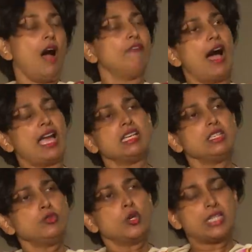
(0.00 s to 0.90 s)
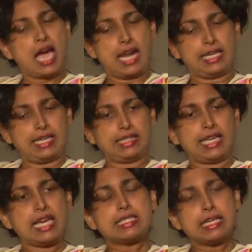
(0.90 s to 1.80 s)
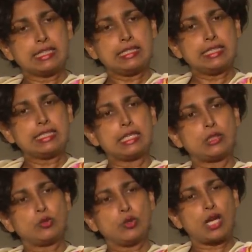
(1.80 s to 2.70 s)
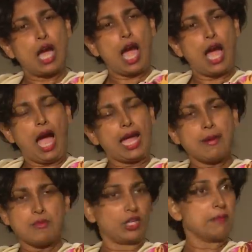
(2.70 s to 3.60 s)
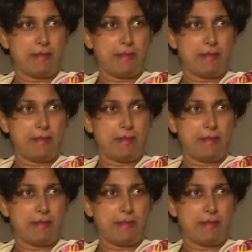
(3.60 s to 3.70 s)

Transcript: Why, you know, darling, there are certain things that you, I am not a